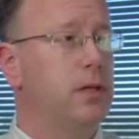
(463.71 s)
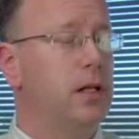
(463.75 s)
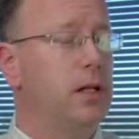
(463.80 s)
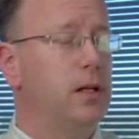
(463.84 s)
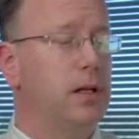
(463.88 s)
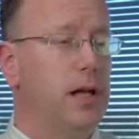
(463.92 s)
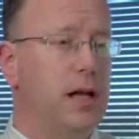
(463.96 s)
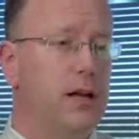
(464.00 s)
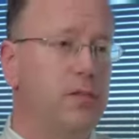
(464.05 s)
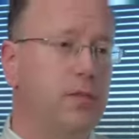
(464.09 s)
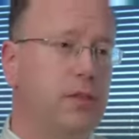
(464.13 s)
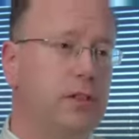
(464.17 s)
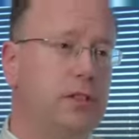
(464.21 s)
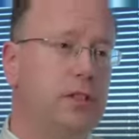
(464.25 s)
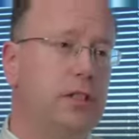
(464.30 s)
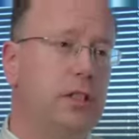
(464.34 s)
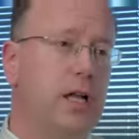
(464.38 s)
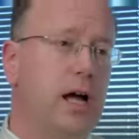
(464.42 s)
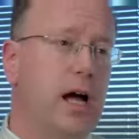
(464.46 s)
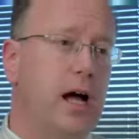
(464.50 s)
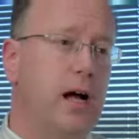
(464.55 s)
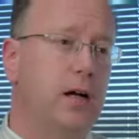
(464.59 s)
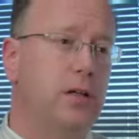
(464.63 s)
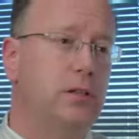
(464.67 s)
night vision
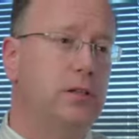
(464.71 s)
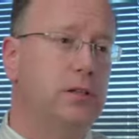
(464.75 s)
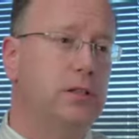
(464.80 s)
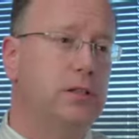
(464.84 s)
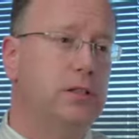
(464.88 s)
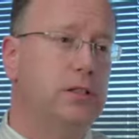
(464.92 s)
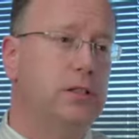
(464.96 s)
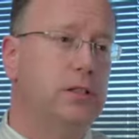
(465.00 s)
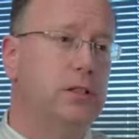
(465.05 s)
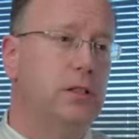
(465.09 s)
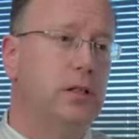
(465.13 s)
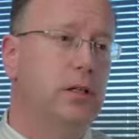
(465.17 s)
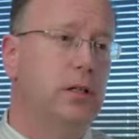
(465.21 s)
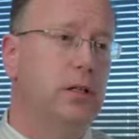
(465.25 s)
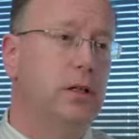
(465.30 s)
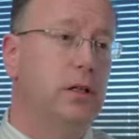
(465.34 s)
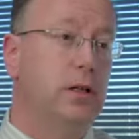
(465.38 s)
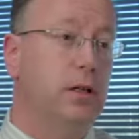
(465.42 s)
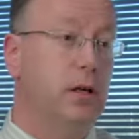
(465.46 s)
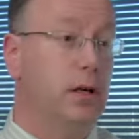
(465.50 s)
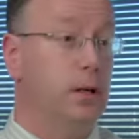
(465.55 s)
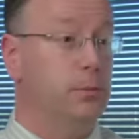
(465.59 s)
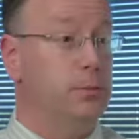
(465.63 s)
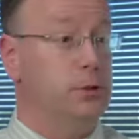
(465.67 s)
goggles,
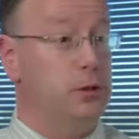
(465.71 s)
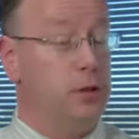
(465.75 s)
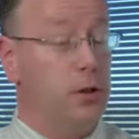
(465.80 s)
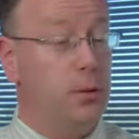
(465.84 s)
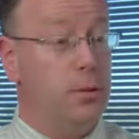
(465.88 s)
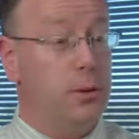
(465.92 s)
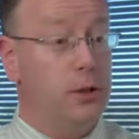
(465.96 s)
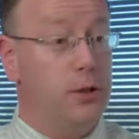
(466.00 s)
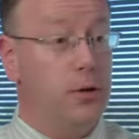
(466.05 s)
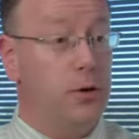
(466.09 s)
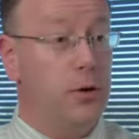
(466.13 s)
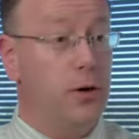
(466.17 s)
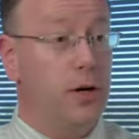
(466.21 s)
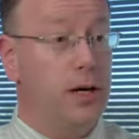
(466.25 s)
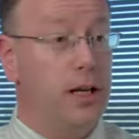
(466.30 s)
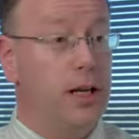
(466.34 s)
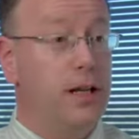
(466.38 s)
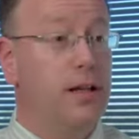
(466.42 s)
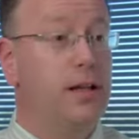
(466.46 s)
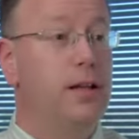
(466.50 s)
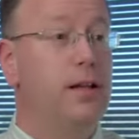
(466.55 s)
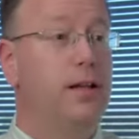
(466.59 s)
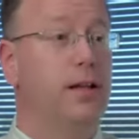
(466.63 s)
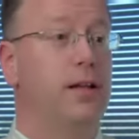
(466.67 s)
an
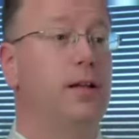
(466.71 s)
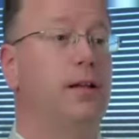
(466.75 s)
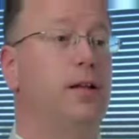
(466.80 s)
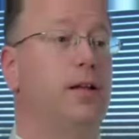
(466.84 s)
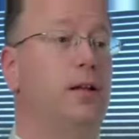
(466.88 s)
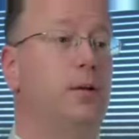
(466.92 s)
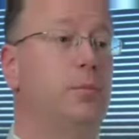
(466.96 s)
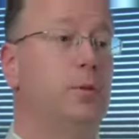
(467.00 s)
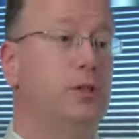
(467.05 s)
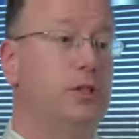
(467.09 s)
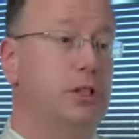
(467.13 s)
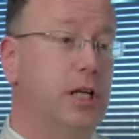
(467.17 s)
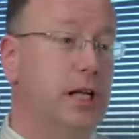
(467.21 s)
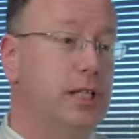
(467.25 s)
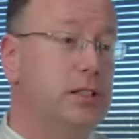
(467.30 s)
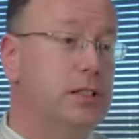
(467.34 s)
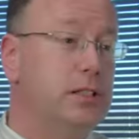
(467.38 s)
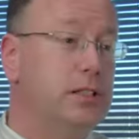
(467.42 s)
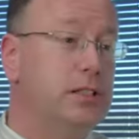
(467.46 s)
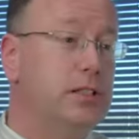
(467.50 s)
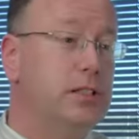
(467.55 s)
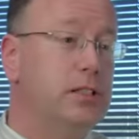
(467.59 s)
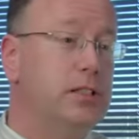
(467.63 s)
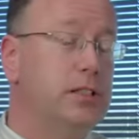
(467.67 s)
observatory,
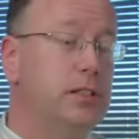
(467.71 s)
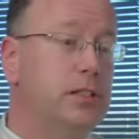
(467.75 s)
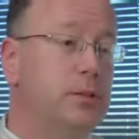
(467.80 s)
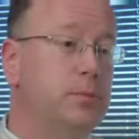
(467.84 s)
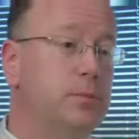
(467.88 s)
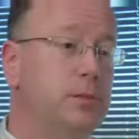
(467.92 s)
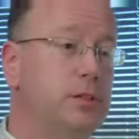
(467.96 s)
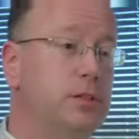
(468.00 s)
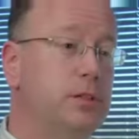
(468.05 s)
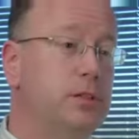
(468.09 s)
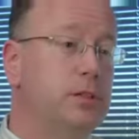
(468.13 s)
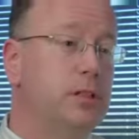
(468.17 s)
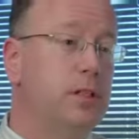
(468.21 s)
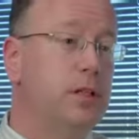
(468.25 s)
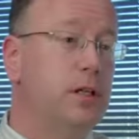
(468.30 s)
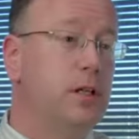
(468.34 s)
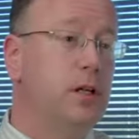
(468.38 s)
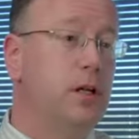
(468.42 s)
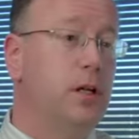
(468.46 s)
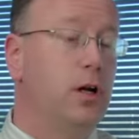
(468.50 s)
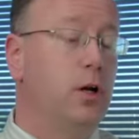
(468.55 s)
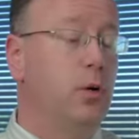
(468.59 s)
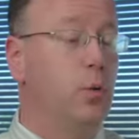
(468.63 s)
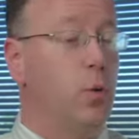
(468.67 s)
projection systems,
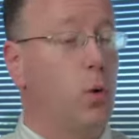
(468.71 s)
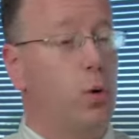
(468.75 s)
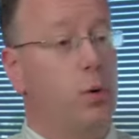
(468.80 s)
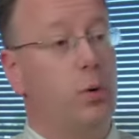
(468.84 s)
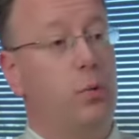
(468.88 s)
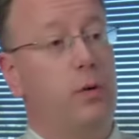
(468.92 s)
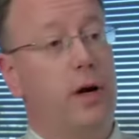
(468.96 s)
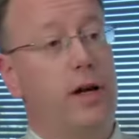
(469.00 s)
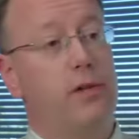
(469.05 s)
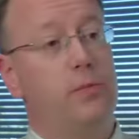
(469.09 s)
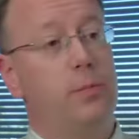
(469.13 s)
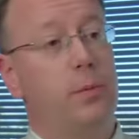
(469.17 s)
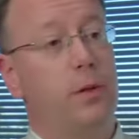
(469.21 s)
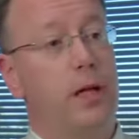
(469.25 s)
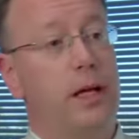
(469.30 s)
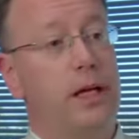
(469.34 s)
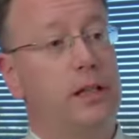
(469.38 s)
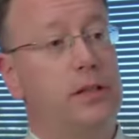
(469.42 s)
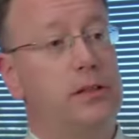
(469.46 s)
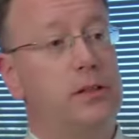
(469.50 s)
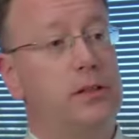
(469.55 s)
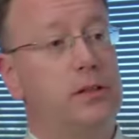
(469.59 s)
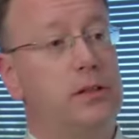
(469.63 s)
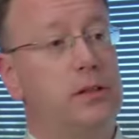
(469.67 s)
quarter-wave
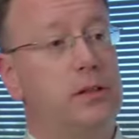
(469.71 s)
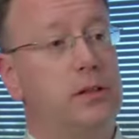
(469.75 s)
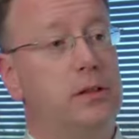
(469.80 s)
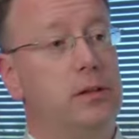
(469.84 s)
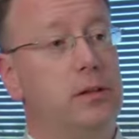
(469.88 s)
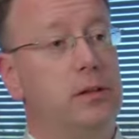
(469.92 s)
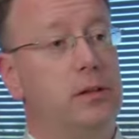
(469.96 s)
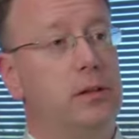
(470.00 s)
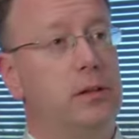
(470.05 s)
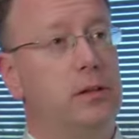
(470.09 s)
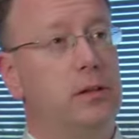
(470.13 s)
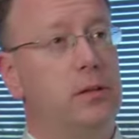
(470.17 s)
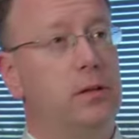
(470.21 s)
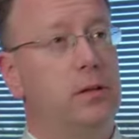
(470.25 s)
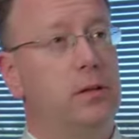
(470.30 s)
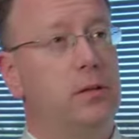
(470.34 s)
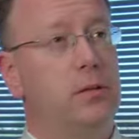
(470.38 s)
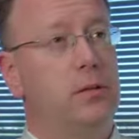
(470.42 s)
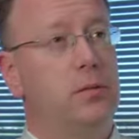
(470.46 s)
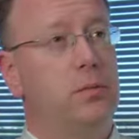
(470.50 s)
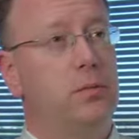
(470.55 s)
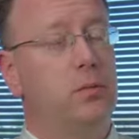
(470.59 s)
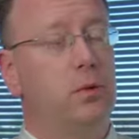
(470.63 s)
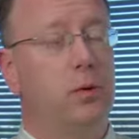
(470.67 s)
plates,
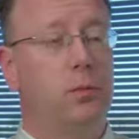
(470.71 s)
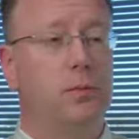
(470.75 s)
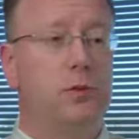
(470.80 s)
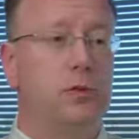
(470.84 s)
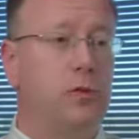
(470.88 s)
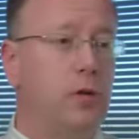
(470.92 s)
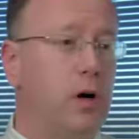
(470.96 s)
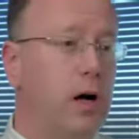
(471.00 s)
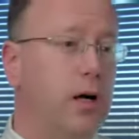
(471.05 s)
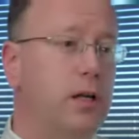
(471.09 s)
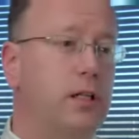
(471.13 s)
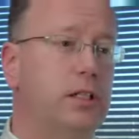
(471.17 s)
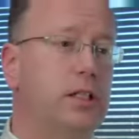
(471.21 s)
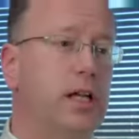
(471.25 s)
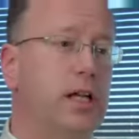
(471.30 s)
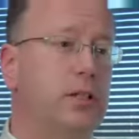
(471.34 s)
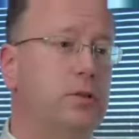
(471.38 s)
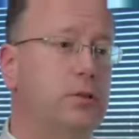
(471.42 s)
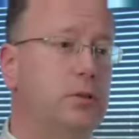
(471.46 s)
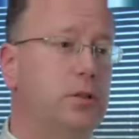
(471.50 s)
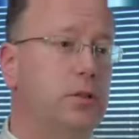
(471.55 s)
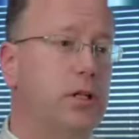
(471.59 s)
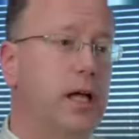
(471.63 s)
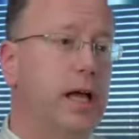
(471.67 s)
rooms for
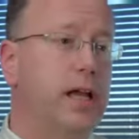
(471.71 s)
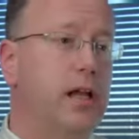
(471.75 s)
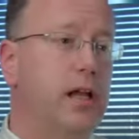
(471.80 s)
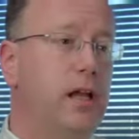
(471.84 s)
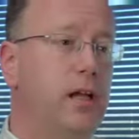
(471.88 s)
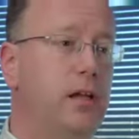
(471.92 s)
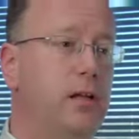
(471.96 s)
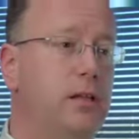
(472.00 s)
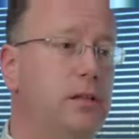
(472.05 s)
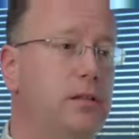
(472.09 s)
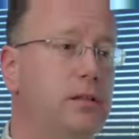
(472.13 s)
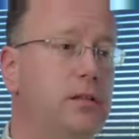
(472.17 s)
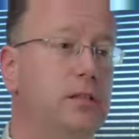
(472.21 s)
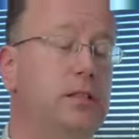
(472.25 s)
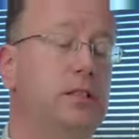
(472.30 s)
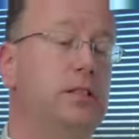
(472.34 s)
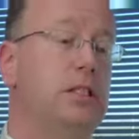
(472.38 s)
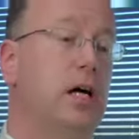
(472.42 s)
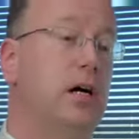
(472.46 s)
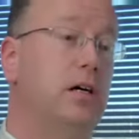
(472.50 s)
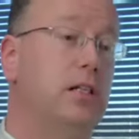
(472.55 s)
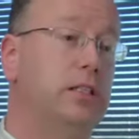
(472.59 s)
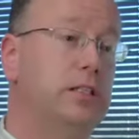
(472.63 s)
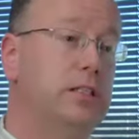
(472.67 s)
architectural lighting,
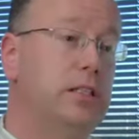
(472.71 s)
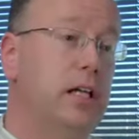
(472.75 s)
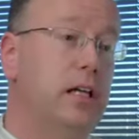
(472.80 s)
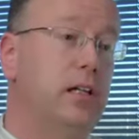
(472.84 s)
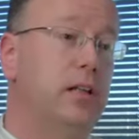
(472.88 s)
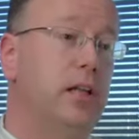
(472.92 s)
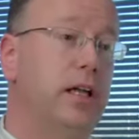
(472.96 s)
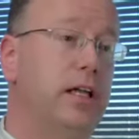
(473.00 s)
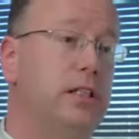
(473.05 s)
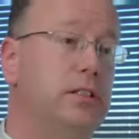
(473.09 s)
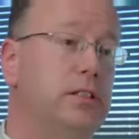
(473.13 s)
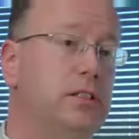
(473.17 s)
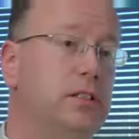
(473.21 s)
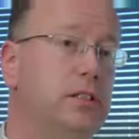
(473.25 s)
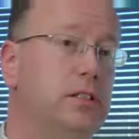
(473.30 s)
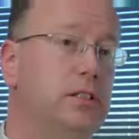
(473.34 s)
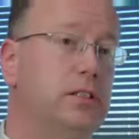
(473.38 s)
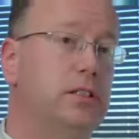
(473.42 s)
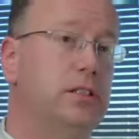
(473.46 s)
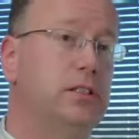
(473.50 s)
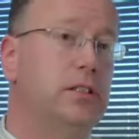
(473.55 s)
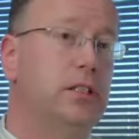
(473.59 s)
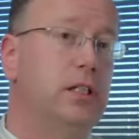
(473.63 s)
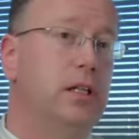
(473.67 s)
solid-state
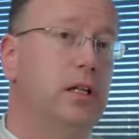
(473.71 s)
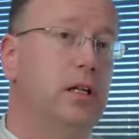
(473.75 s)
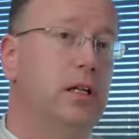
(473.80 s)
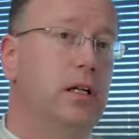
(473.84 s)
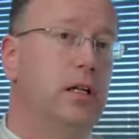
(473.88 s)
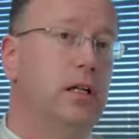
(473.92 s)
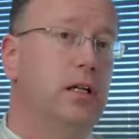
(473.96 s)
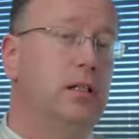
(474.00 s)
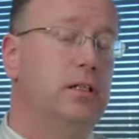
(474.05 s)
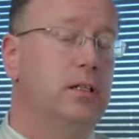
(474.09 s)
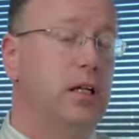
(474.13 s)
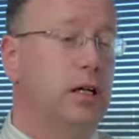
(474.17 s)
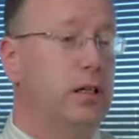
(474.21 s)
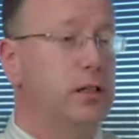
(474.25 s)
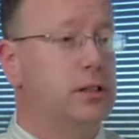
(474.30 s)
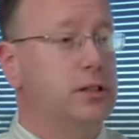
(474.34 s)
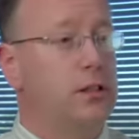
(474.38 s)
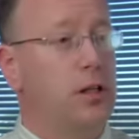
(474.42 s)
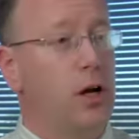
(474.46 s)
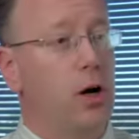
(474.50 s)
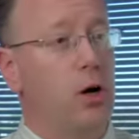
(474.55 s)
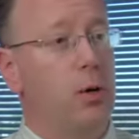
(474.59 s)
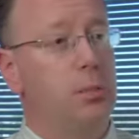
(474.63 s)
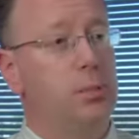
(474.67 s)
lasers,
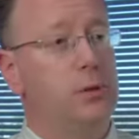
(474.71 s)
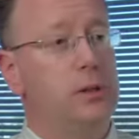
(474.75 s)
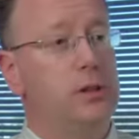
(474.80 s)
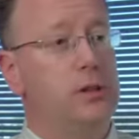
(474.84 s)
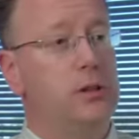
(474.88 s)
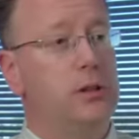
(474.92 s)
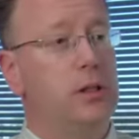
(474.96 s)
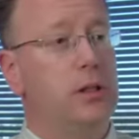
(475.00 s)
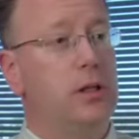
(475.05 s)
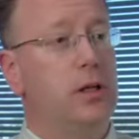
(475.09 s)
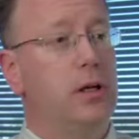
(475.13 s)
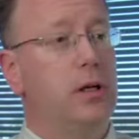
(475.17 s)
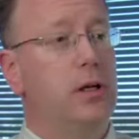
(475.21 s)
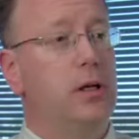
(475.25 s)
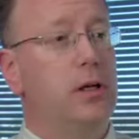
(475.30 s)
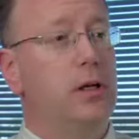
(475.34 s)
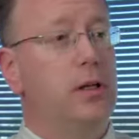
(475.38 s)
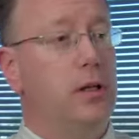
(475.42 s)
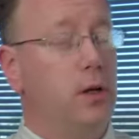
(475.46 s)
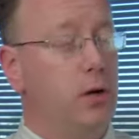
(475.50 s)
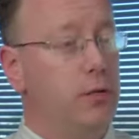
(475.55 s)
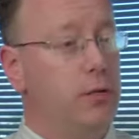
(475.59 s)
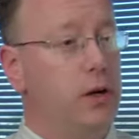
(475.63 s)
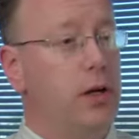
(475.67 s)
telescopes,
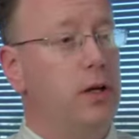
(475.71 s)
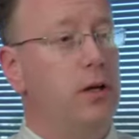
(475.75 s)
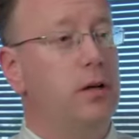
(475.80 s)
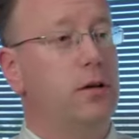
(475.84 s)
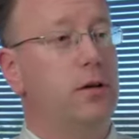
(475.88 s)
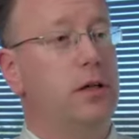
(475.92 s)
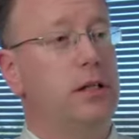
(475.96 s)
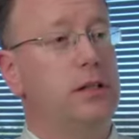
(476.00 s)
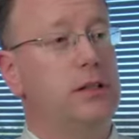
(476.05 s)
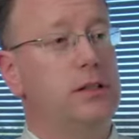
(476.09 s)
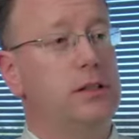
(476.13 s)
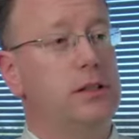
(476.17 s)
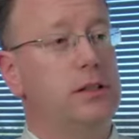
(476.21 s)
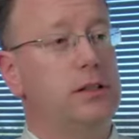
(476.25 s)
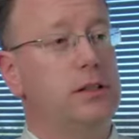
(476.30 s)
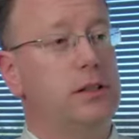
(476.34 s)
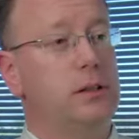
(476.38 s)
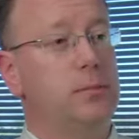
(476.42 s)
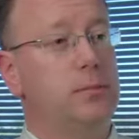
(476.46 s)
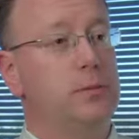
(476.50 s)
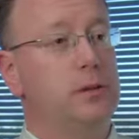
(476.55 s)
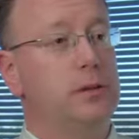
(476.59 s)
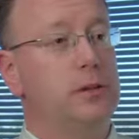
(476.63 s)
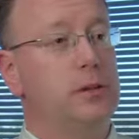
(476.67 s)
UV curing
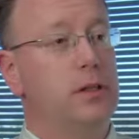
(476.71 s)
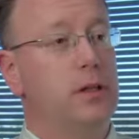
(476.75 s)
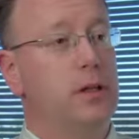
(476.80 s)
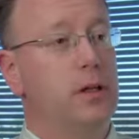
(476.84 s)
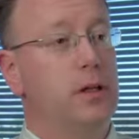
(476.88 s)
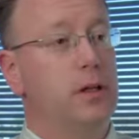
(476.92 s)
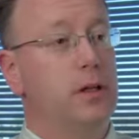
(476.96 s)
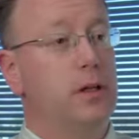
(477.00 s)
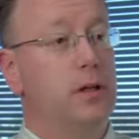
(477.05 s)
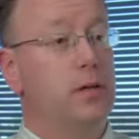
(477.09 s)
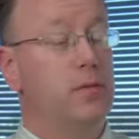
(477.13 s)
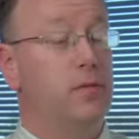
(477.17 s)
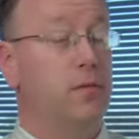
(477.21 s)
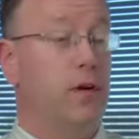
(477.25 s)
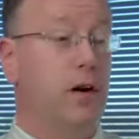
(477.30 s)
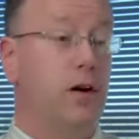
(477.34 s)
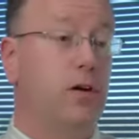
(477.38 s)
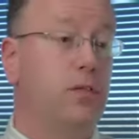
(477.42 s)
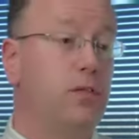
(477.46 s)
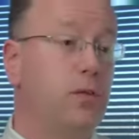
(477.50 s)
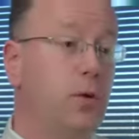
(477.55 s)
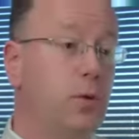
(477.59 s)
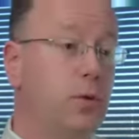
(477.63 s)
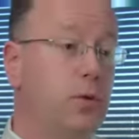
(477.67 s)
systems,
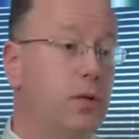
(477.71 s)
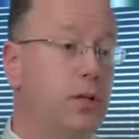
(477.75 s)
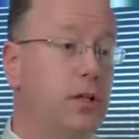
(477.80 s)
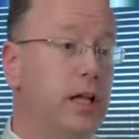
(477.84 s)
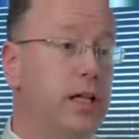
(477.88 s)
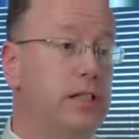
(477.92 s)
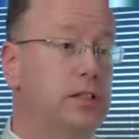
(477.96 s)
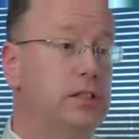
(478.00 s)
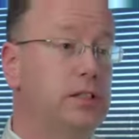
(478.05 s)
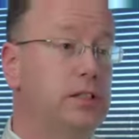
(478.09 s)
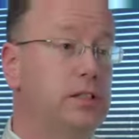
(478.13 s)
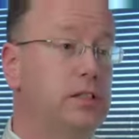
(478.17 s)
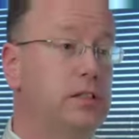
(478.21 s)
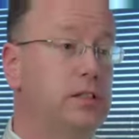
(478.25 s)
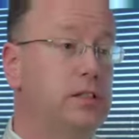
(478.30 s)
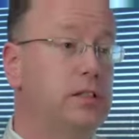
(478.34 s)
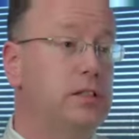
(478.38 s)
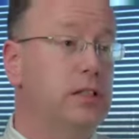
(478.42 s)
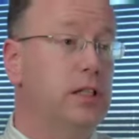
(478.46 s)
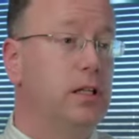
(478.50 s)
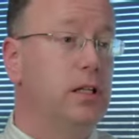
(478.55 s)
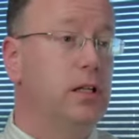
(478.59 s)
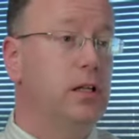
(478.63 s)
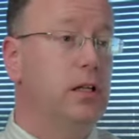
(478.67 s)
varifocal lenses,